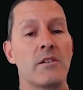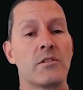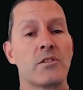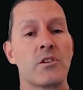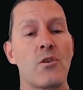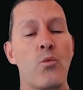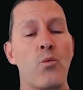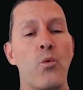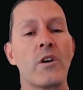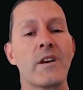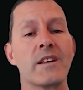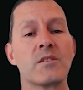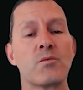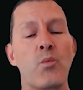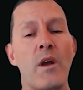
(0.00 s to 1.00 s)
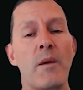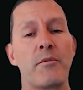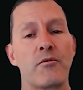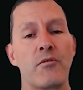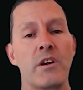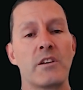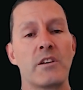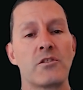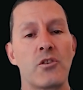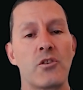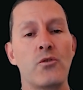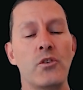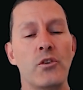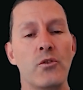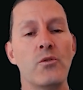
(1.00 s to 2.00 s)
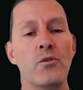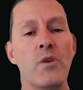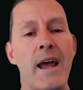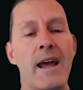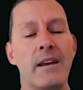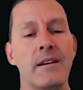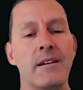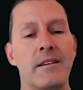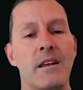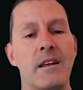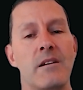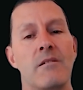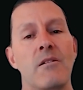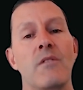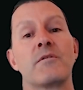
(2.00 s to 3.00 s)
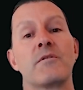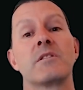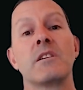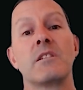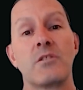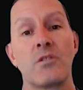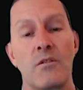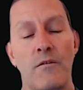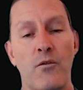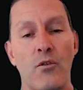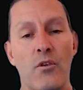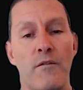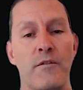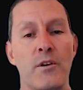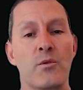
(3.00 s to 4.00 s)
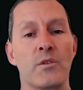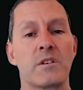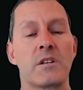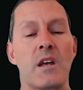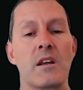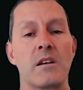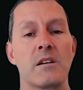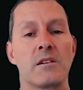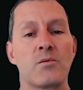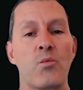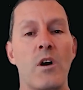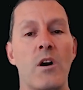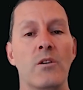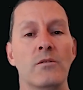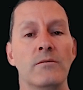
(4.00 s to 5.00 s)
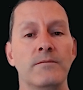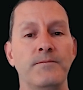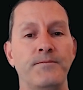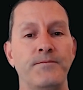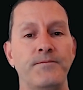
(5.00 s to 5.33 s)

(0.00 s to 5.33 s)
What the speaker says: So what is Web3 to you, and then obviously for the viewer's sake as well?